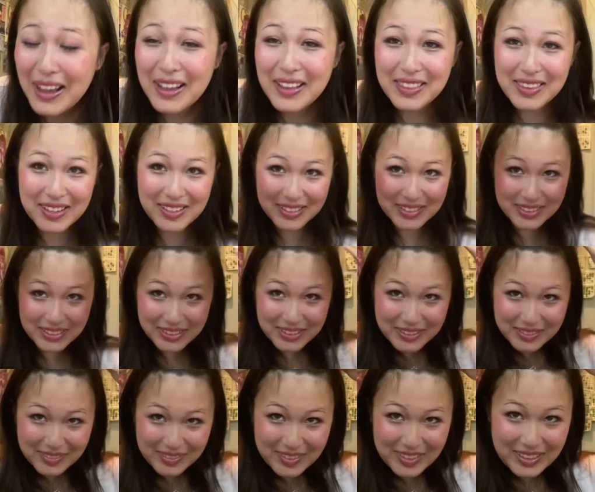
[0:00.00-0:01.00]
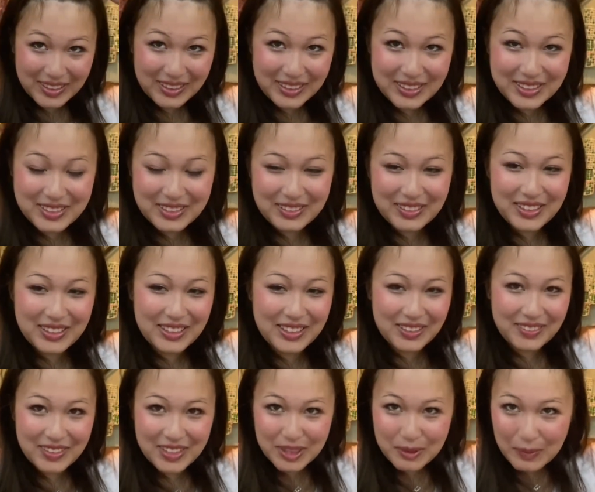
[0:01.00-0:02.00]
This looks really dorky
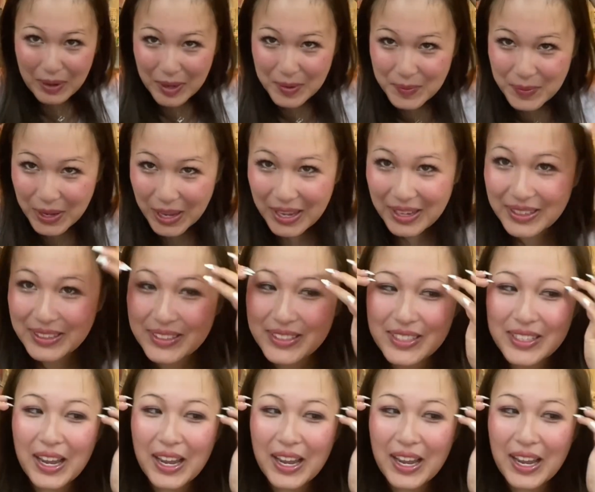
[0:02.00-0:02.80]
with my bangs.